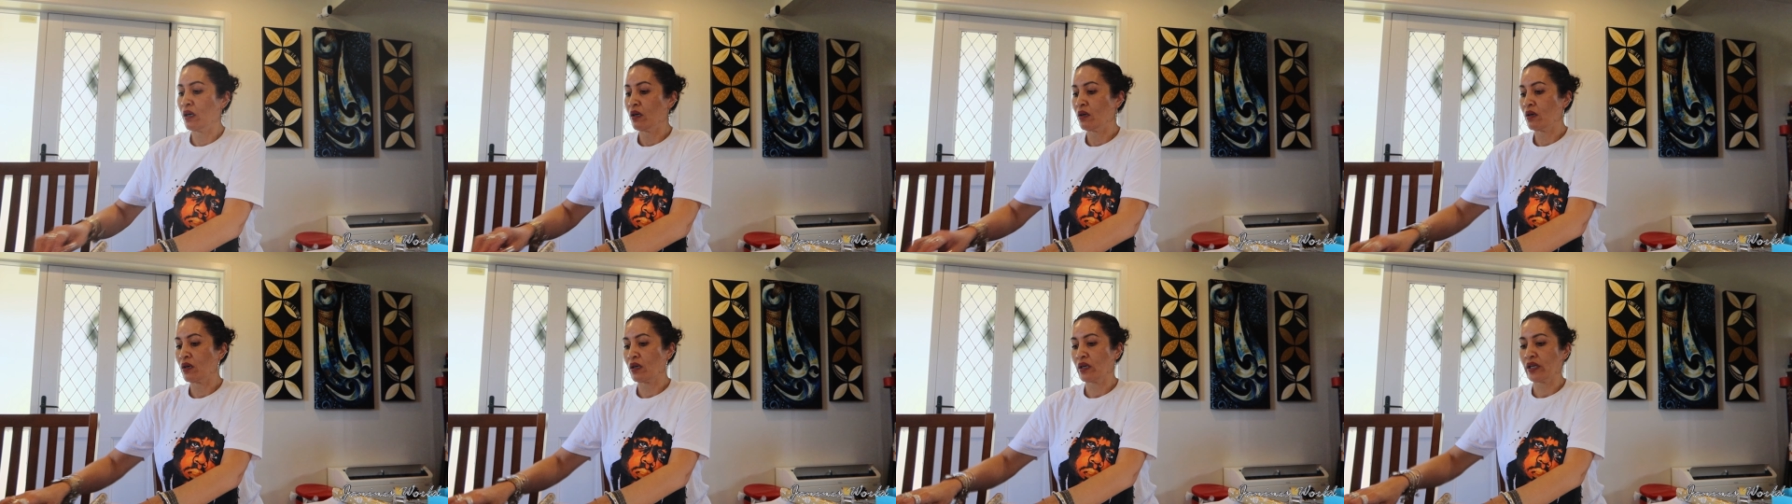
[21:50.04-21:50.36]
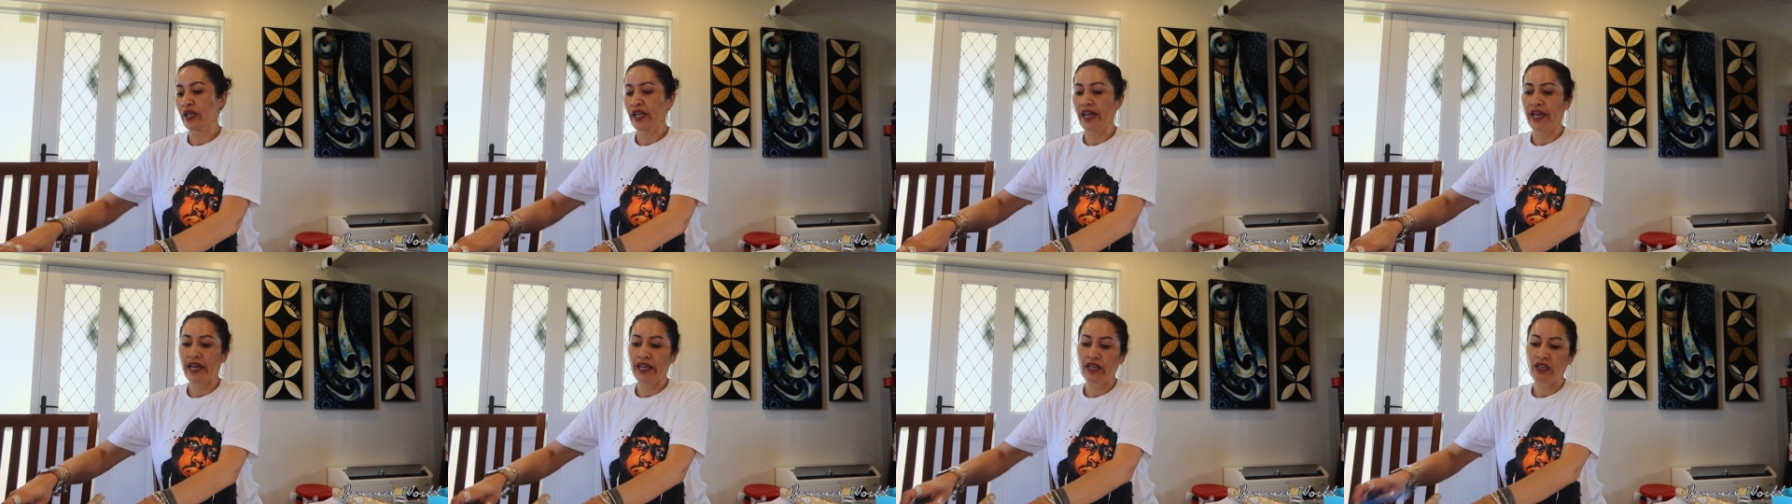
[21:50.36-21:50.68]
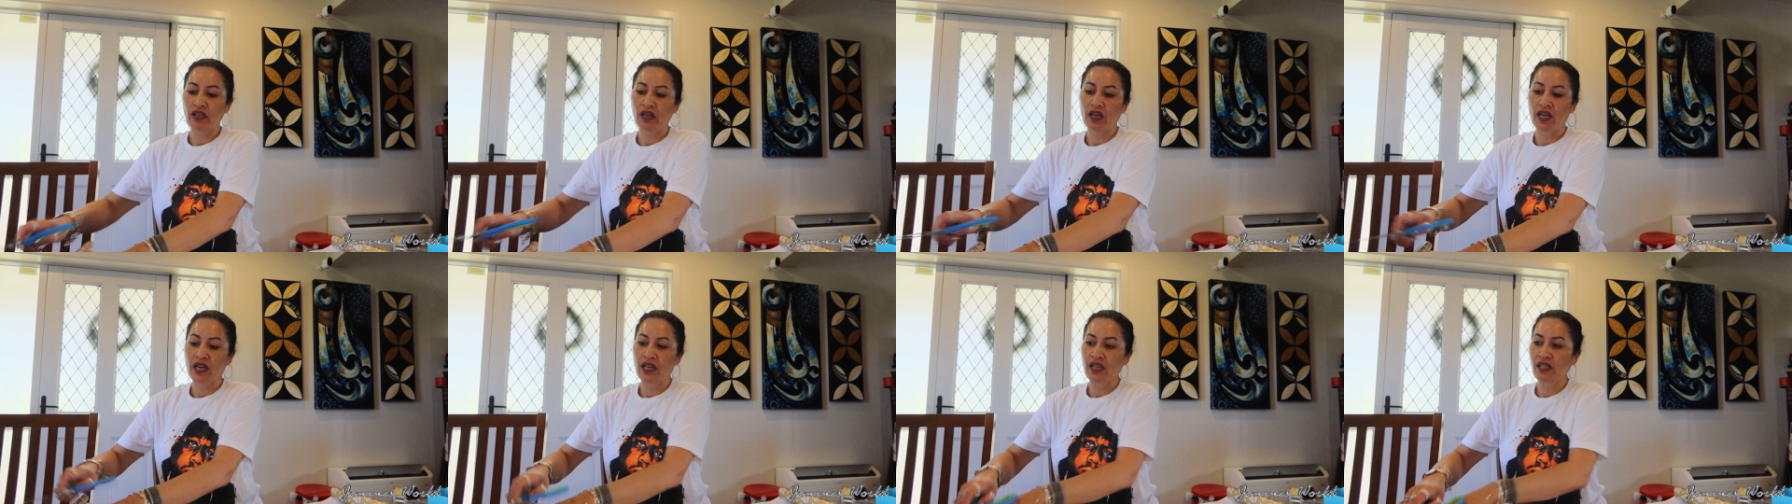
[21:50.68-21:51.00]
okay
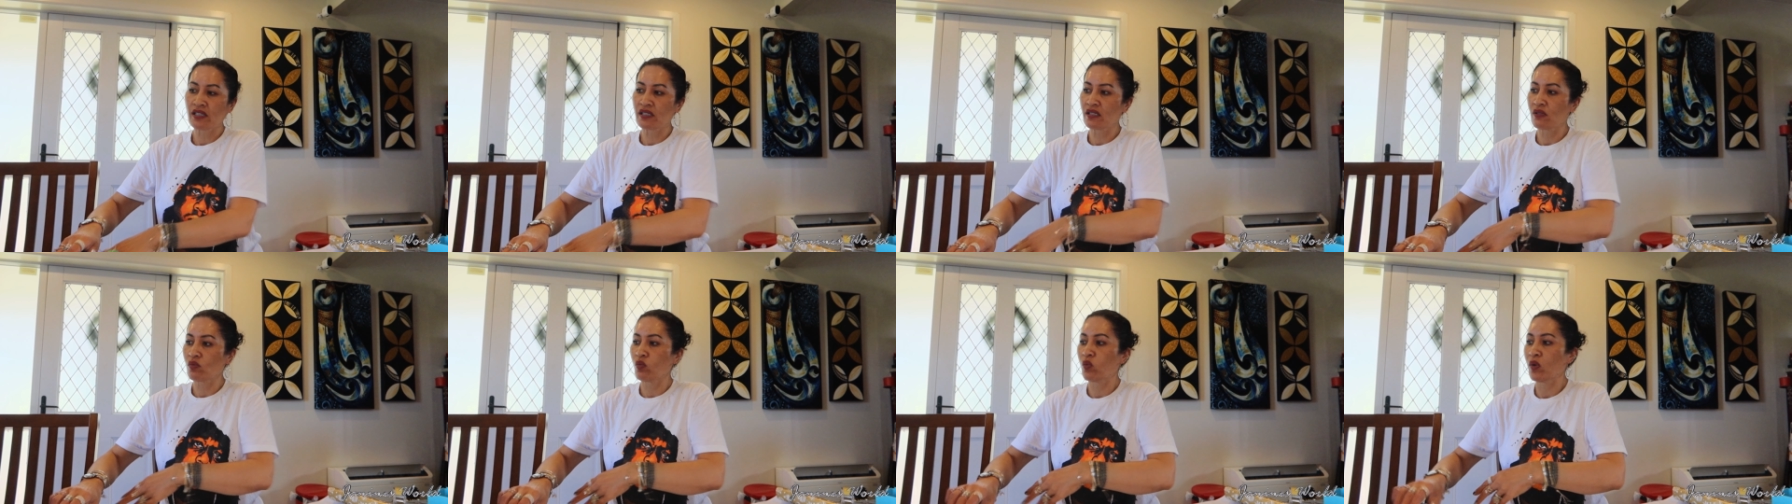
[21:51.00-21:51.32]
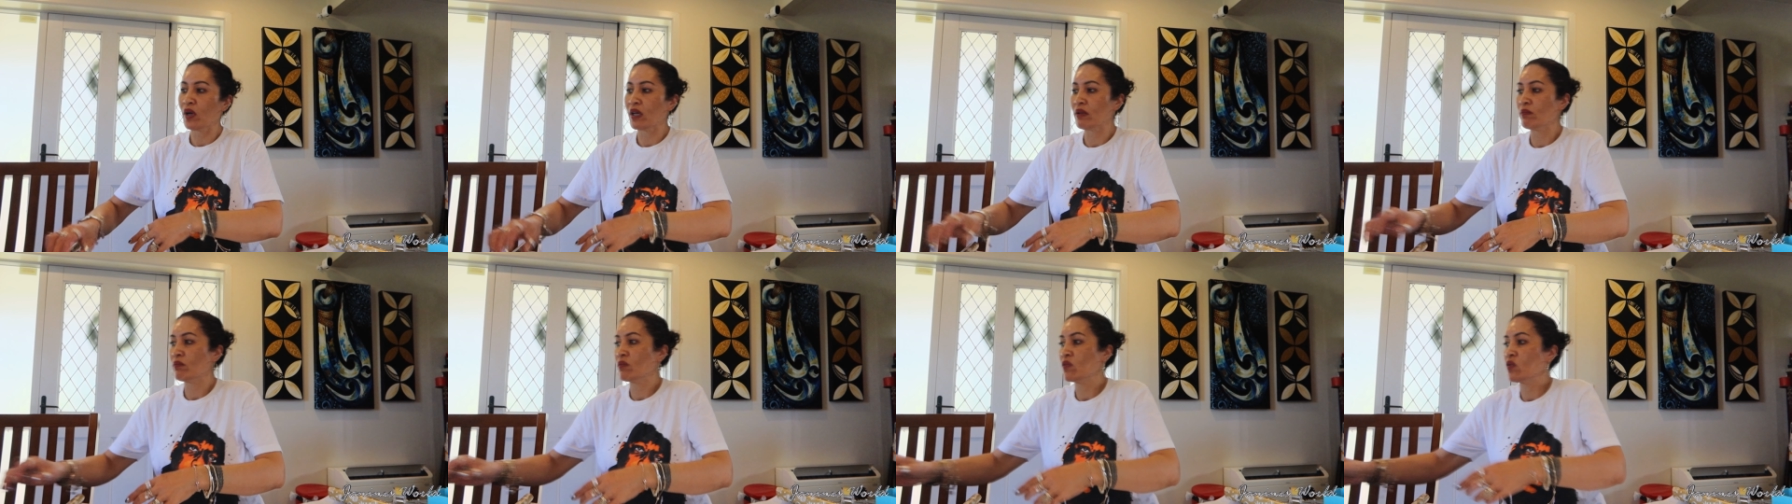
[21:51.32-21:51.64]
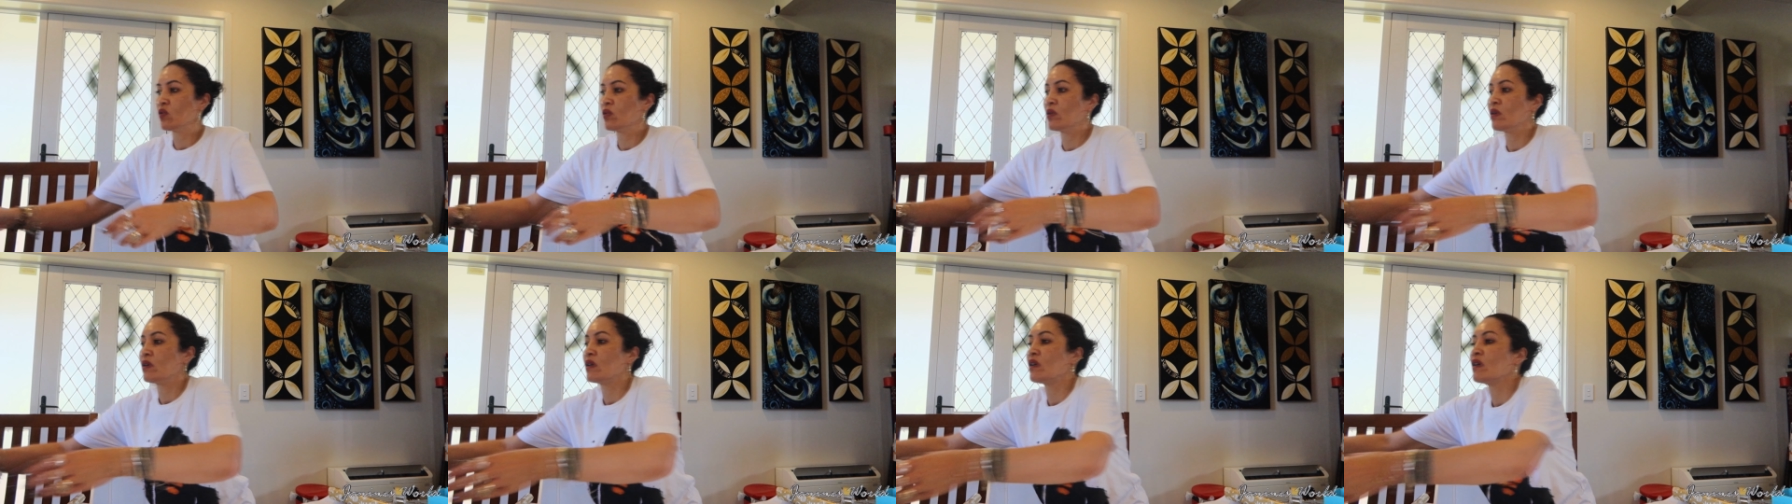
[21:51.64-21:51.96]
guys one
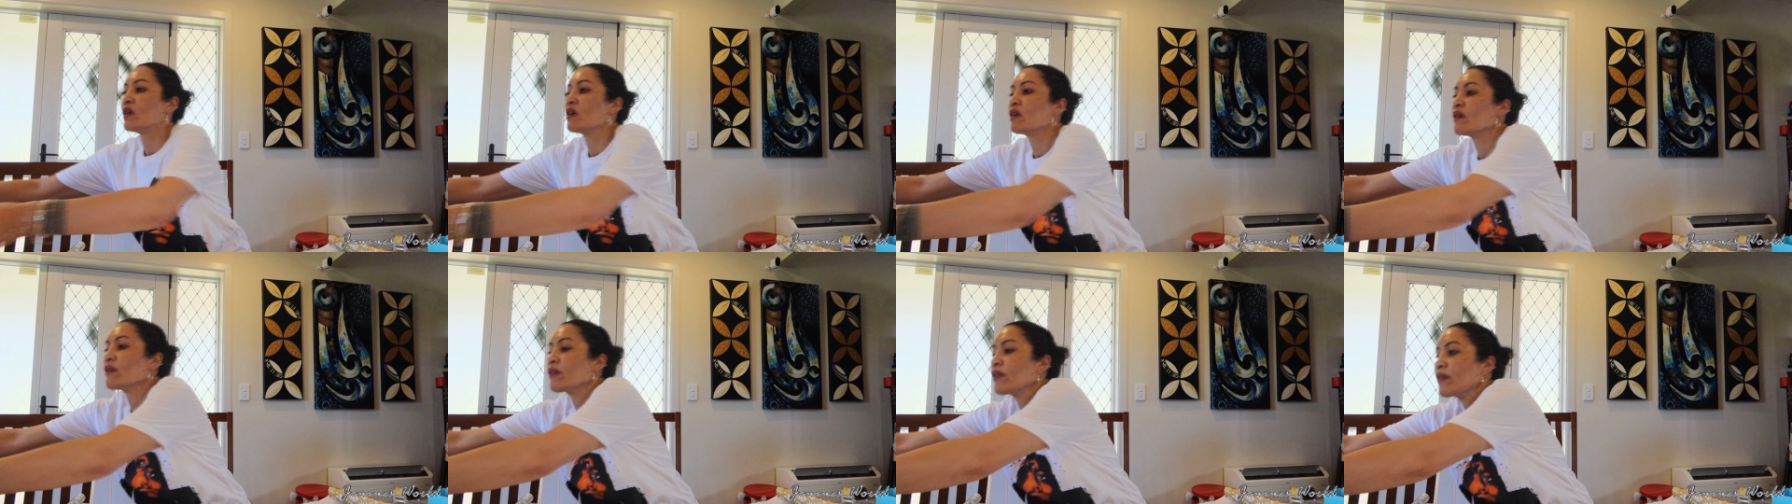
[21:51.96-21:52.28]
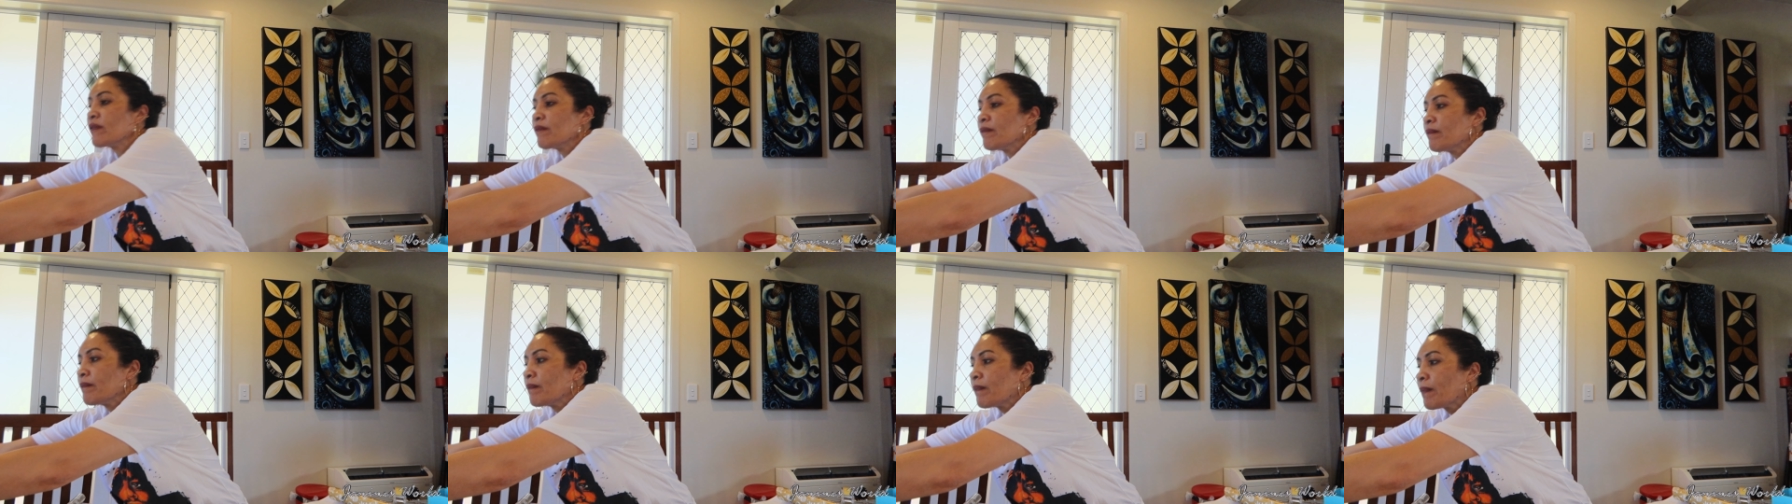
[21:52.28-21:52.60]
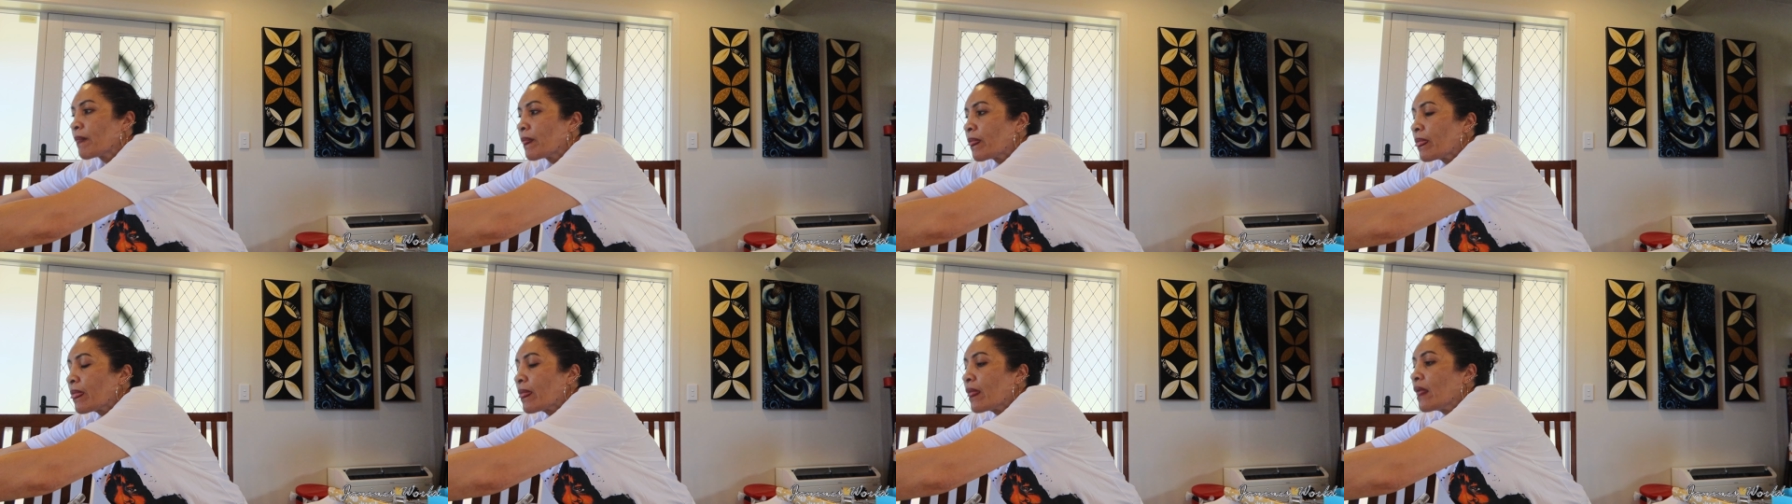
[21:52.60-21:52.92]
more
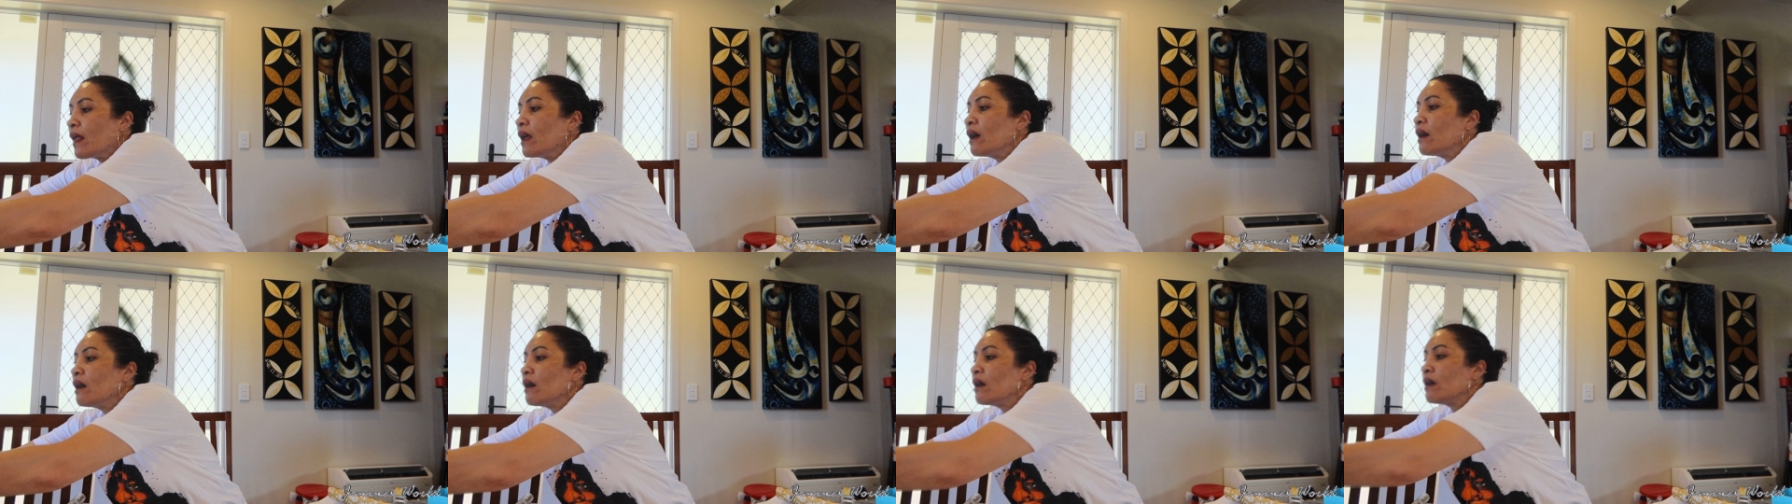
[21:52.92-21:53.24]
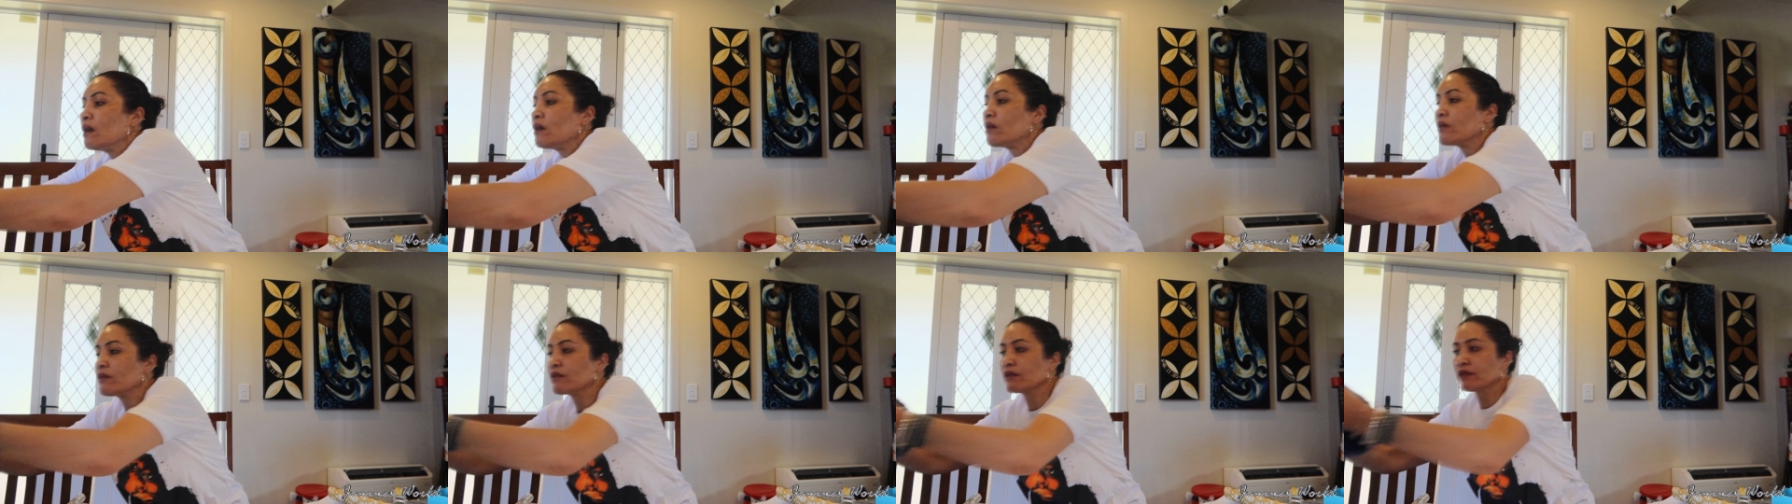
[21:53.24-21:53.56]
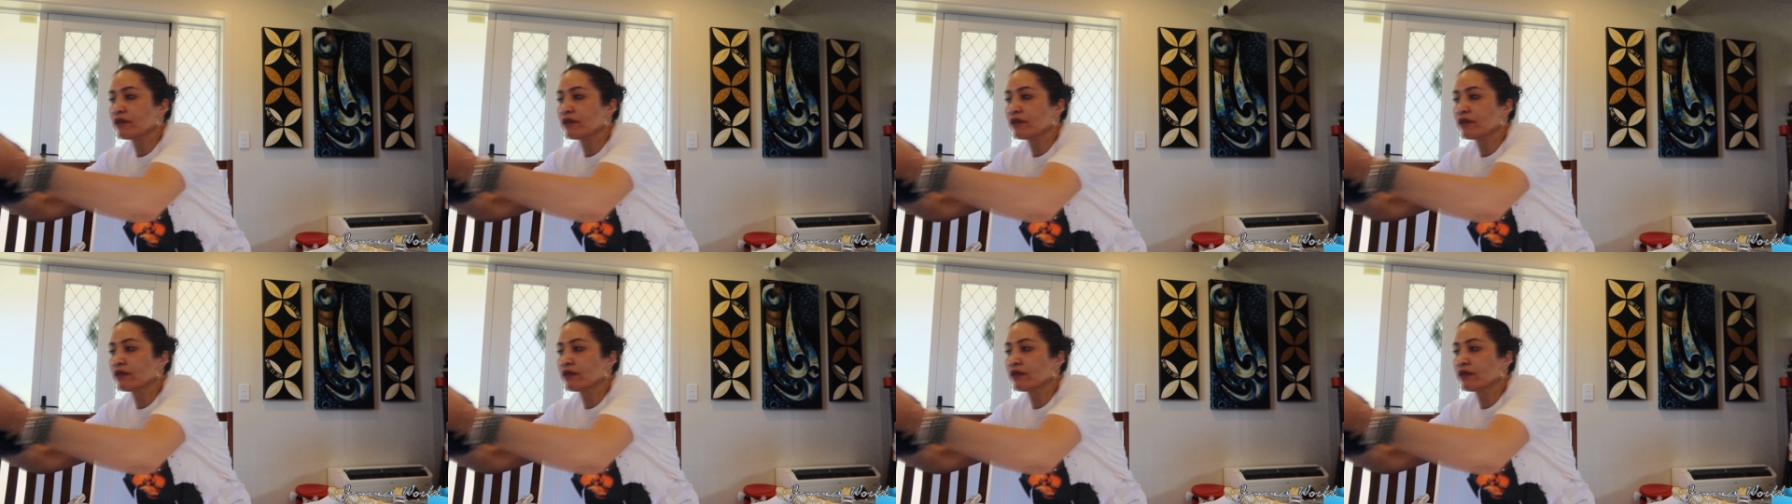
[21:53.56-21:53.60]
oh,